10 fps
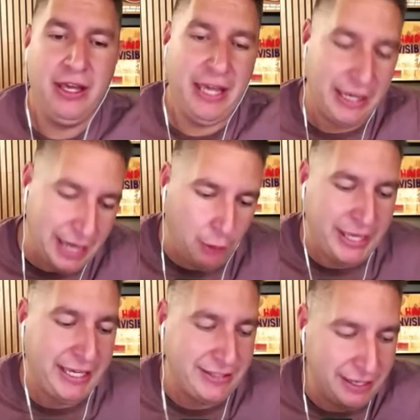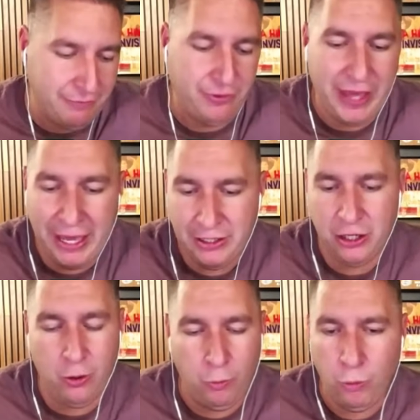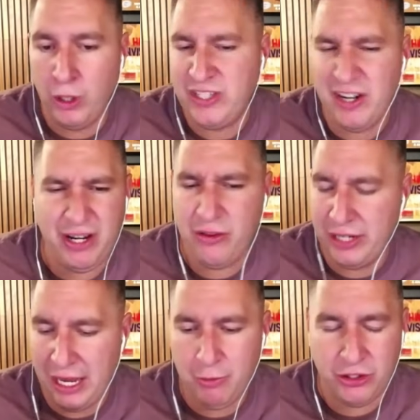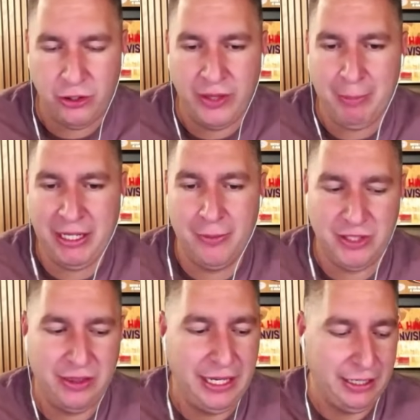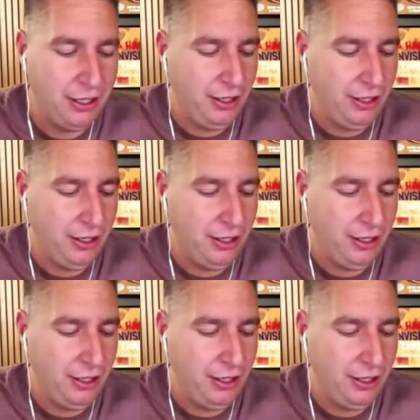And now he gets hit for that, once every other game or so. That becomes a thing.